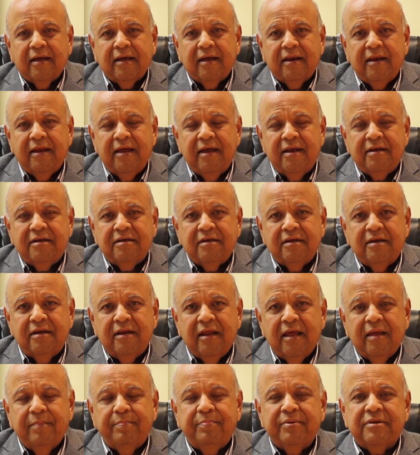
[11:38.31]
created
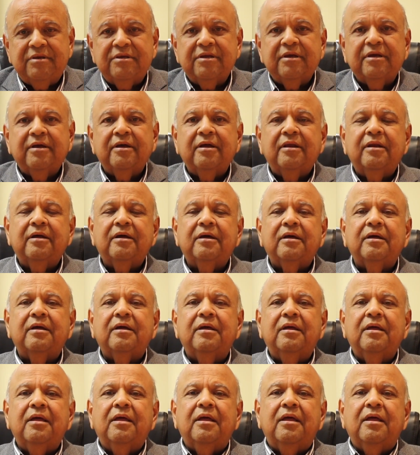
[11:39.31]
a particular